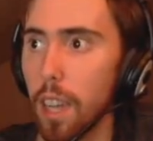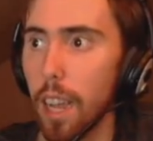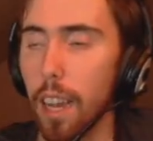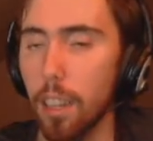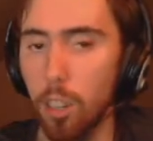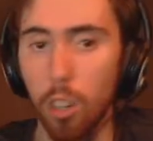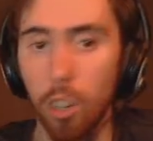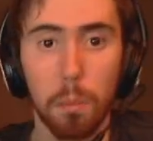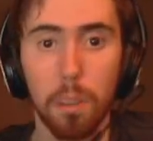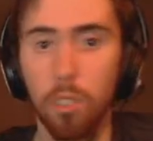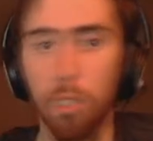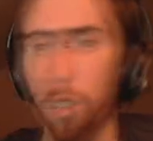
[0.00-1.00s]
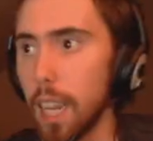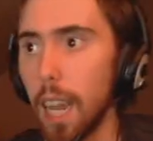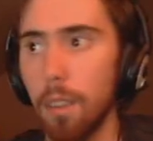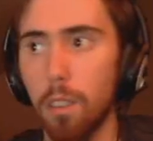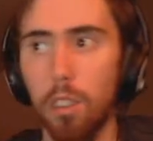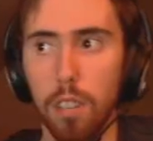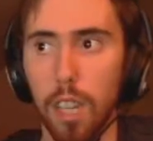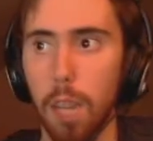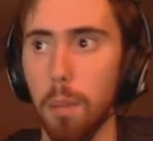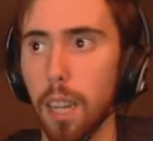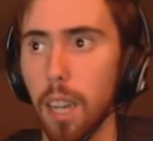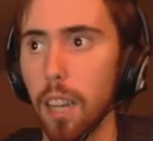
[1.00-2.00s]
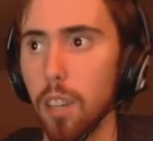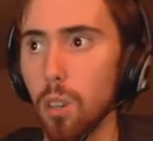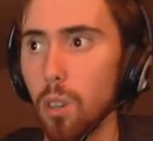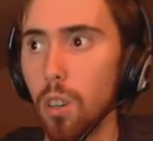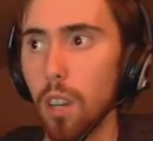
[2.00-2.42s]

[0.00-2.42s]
And you're going to be seeing everything coming at you.